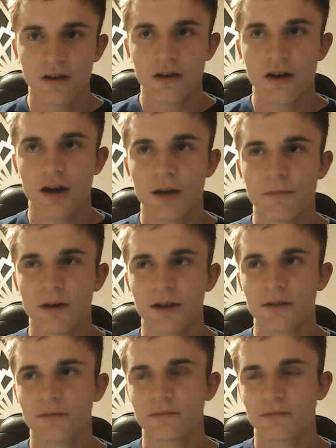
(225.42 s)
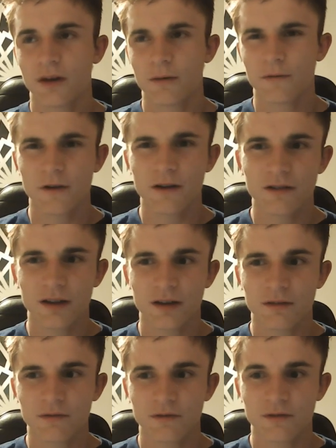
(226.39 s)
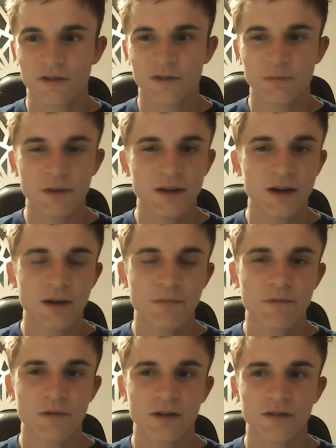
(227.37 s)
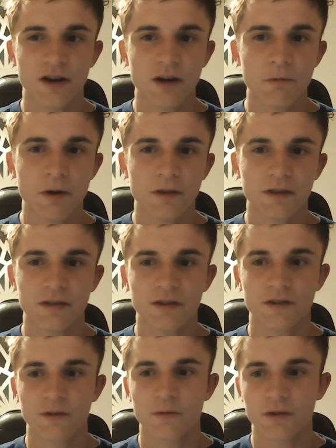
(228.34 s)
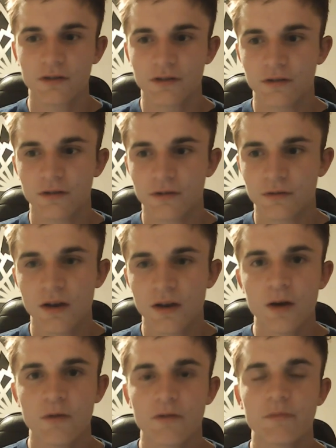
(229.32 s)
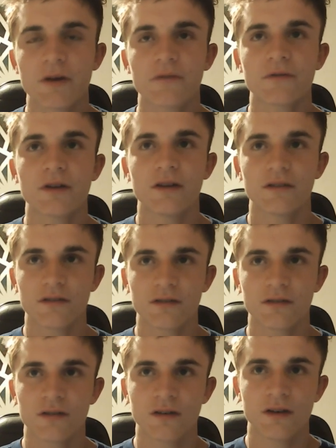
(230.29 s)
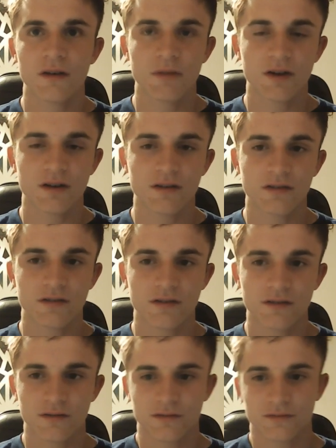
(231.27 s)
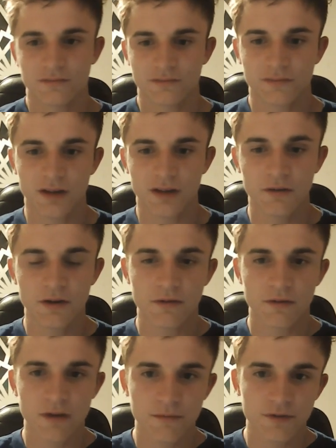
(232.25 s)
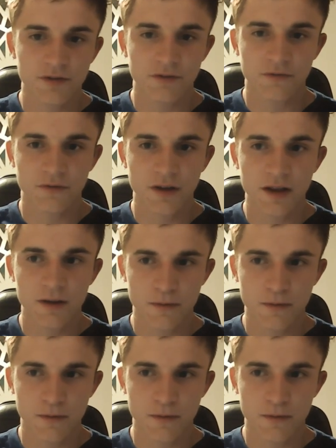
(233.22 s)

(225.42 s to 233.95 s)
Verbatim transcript: I might. I'm afraid to like speak up and talk about the things I want to with my friends because I don't know, I'm just afraid.